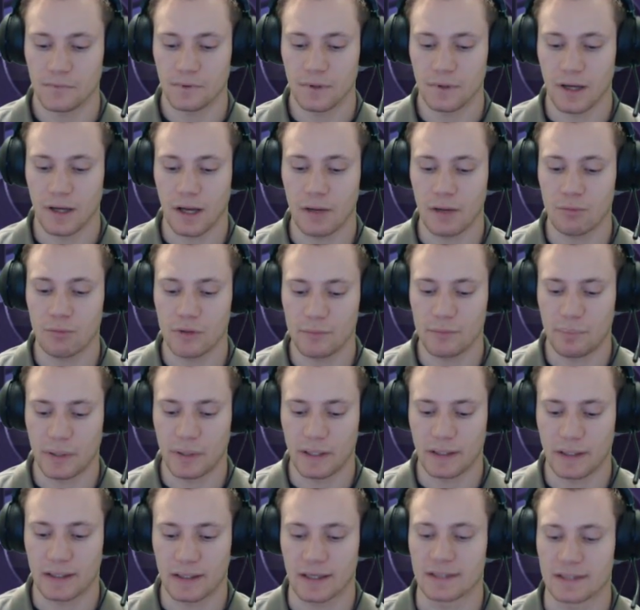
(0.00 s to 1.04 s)
I would
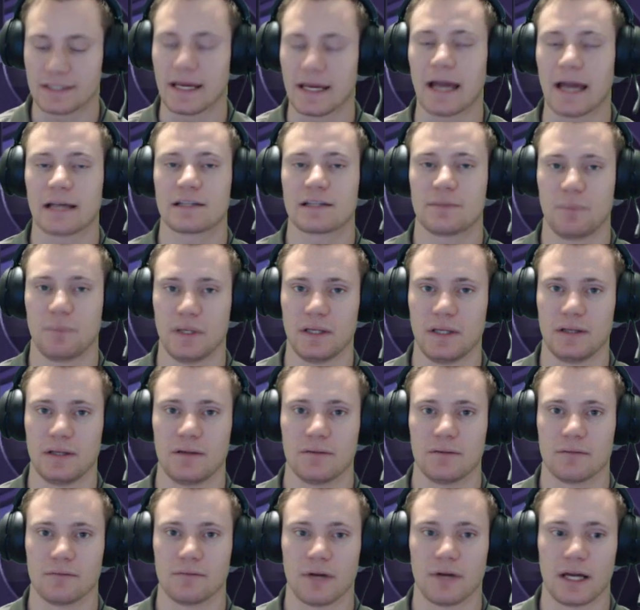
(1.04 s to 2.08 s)
pick attack speed,
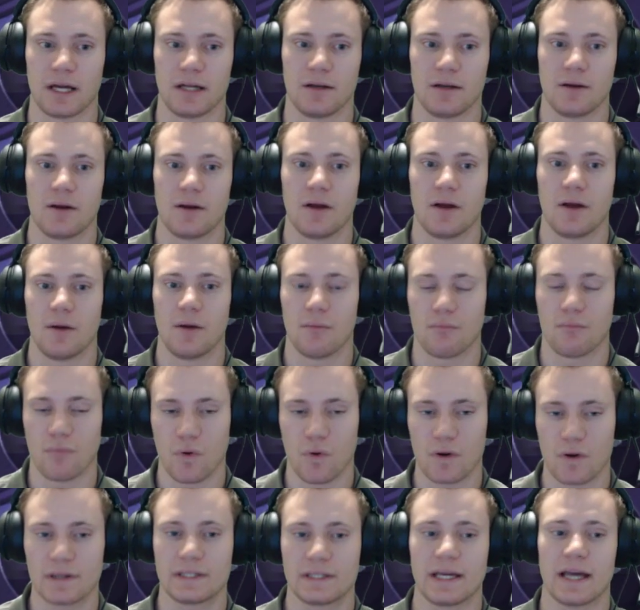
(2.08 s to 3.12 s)
right?
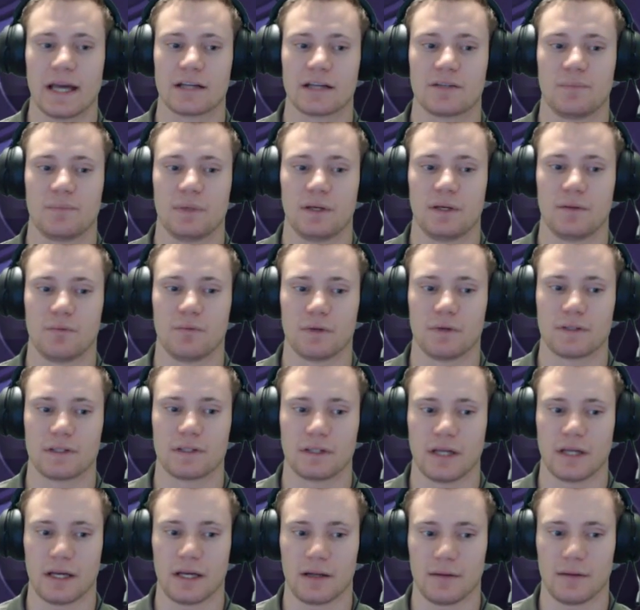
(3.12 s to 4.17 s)
More attack speed, once
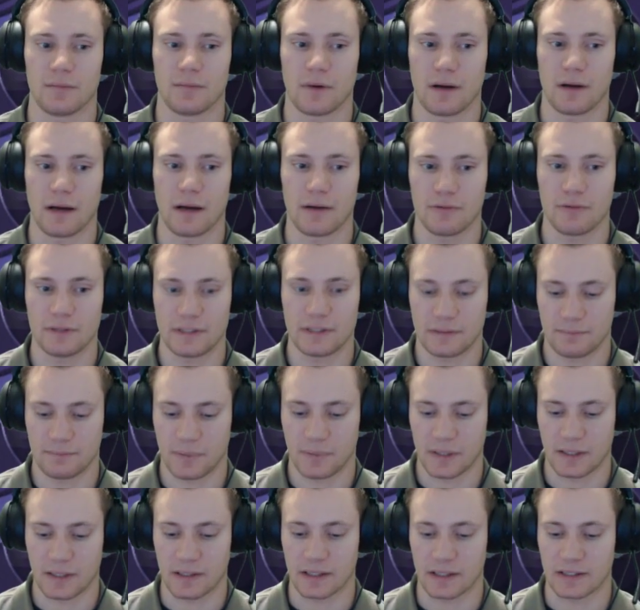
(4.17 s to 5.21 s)
again. I would
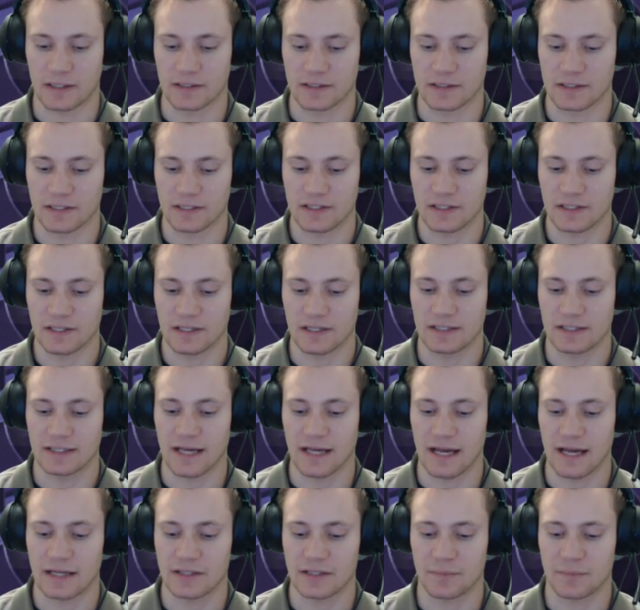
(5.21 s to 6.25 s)
pick a consistent
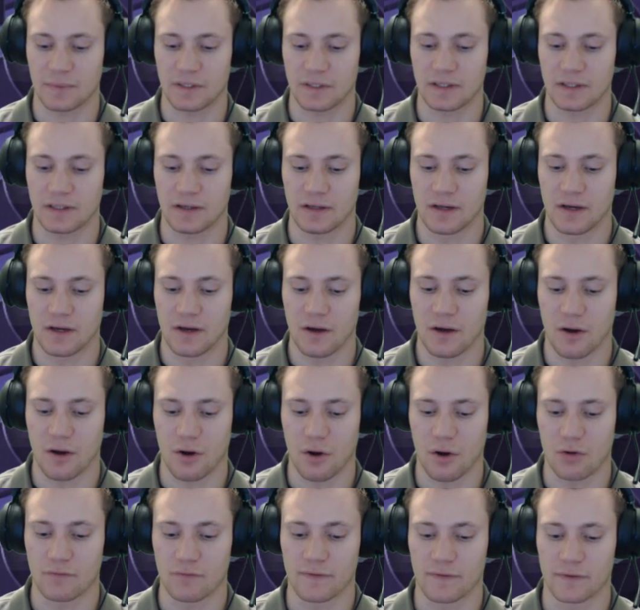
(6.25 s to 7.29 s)
attack speed
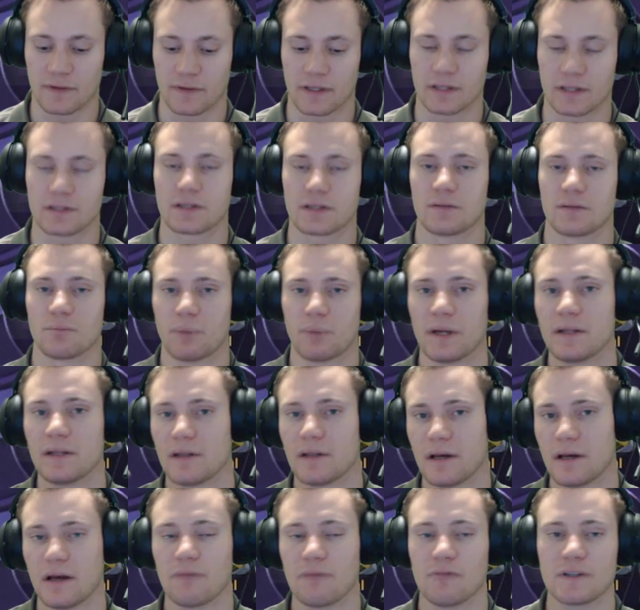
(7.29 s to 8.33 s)
over this. But
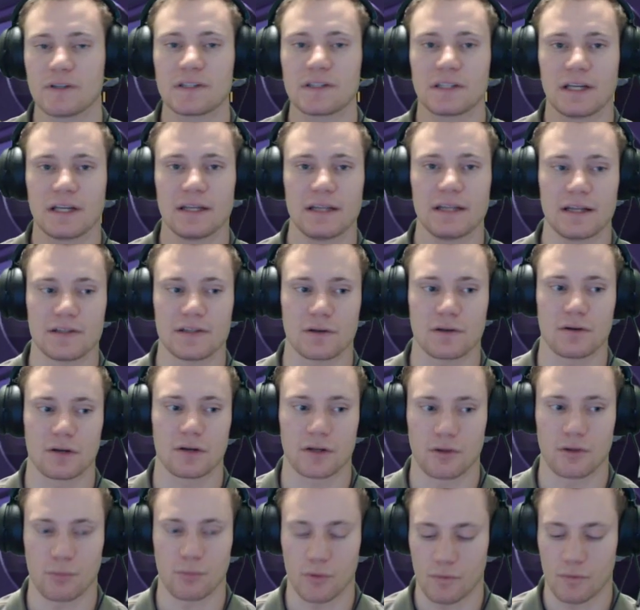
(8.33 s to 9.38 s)
once again, that's
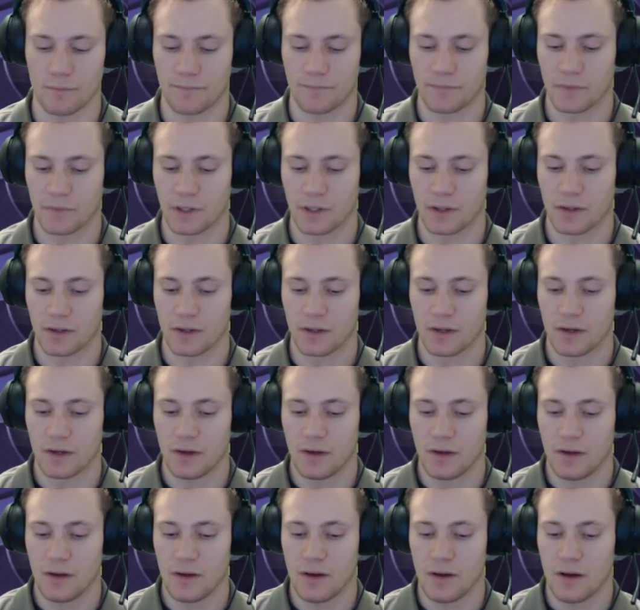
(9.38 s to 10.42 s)
arguable.
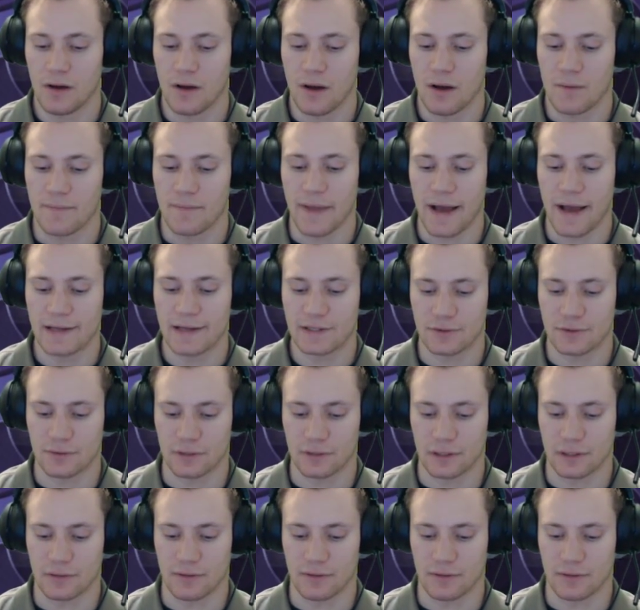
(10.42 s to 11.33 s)
Mastery